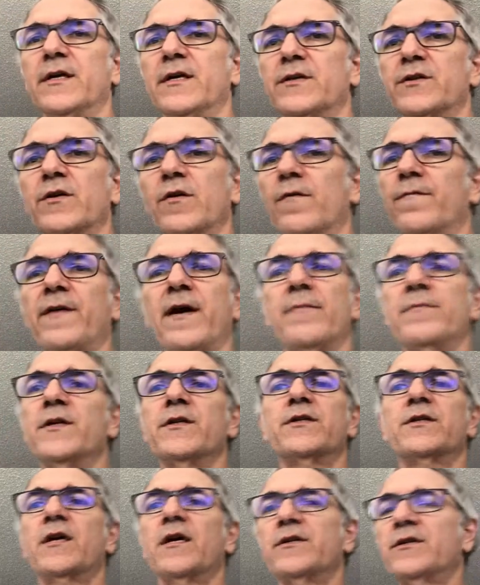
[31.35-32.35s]
So if I'm
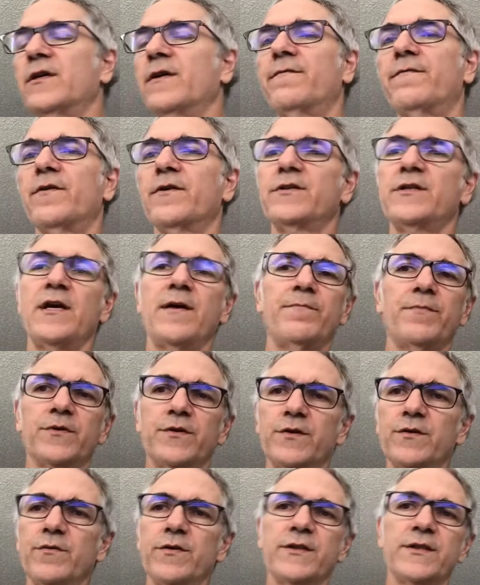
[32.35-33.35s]
discussing, for example,
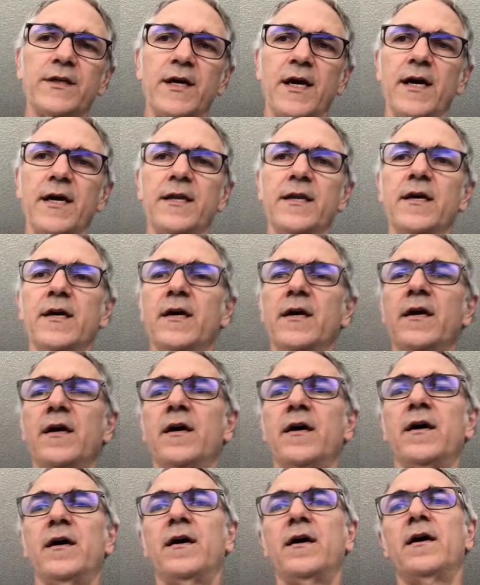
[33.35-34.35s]
suicide
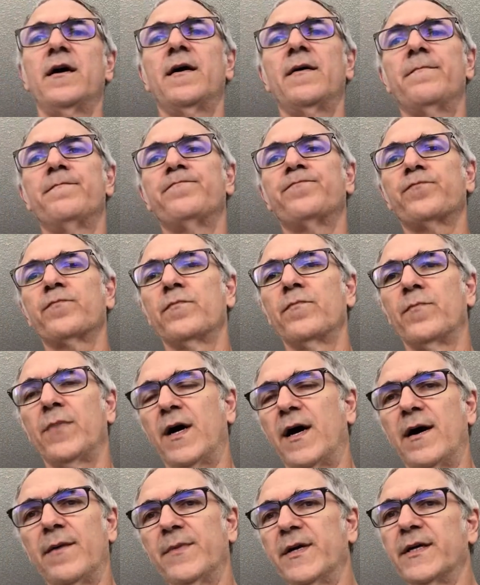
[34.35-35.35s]
um,
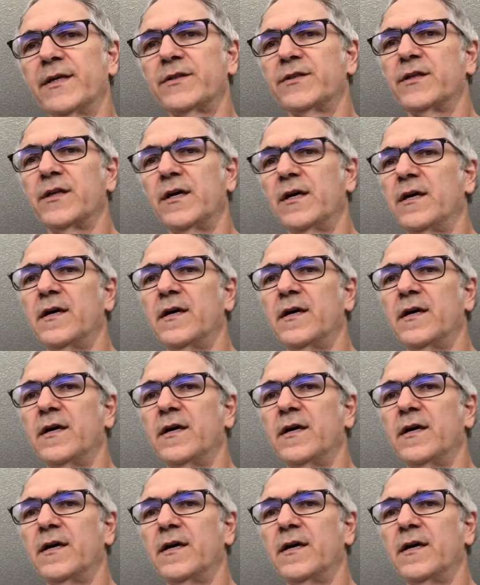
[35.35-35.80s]
bombings,